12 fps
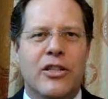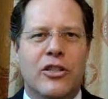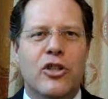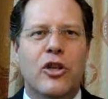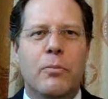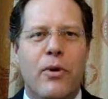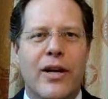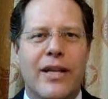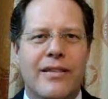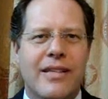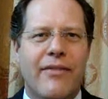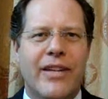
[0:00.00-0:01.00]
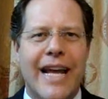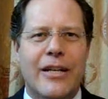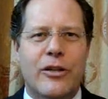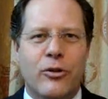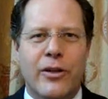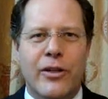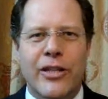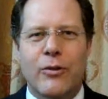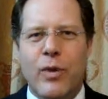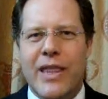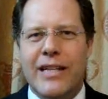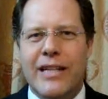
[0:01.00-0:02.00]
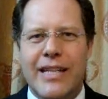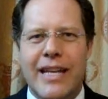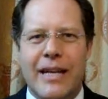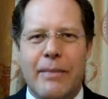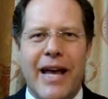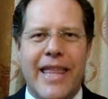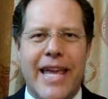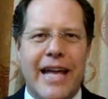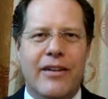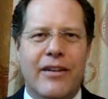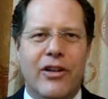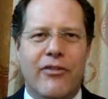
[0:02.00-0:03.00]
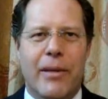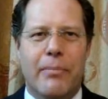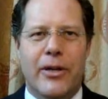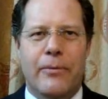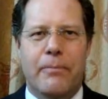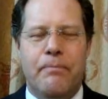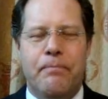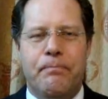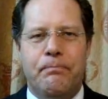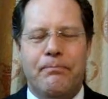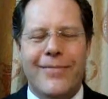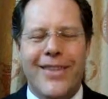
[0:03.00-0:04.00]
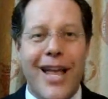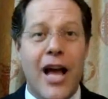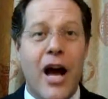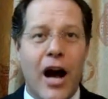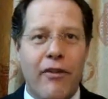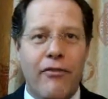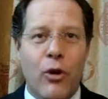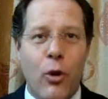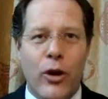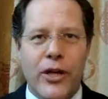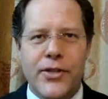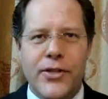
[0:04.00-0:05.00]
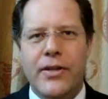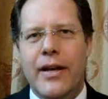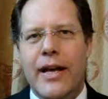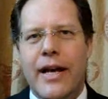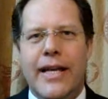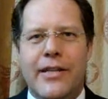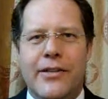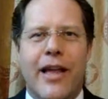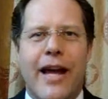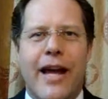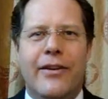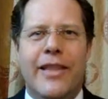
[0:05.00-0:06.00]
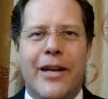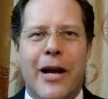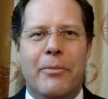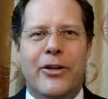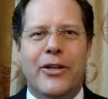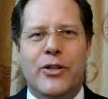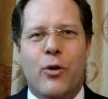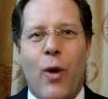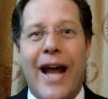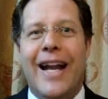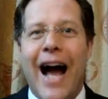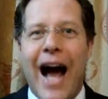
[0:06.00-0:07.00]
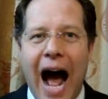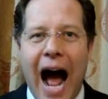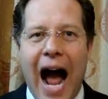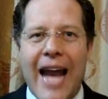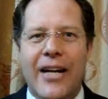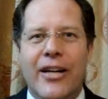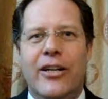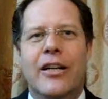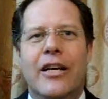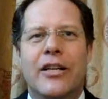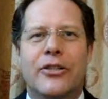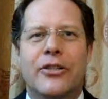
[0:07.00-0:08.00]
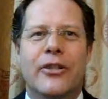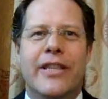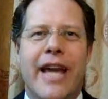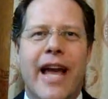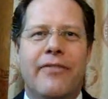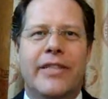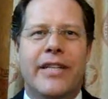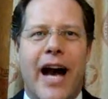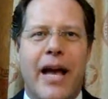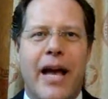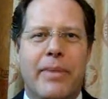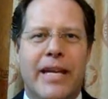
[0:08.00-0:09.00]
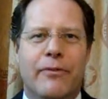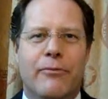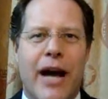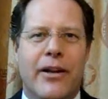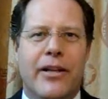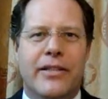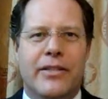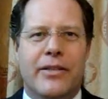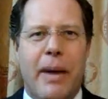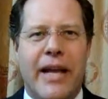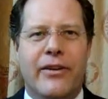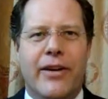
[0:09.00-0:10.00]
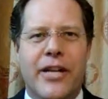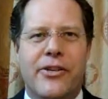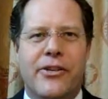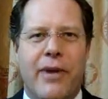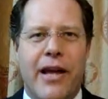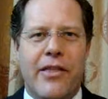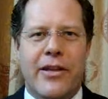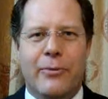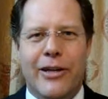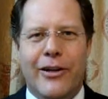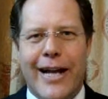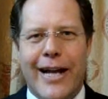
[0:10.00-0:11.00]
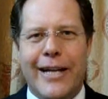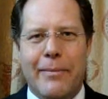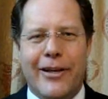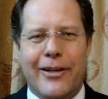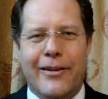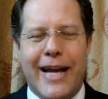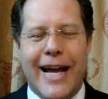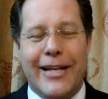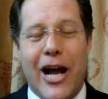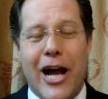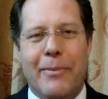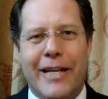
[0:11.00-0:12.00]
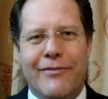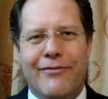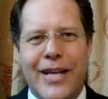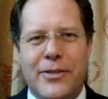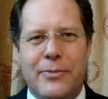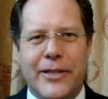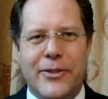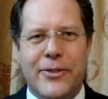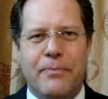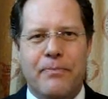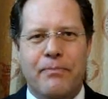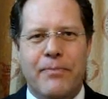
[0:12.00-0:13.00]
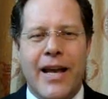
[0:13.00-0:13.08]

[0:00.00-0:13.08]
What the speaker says: to 2.78 trillion with a T by the end of November. Of course, it is likely the number is quite higher due to the FDI being routed to speculation rather than real economic investments.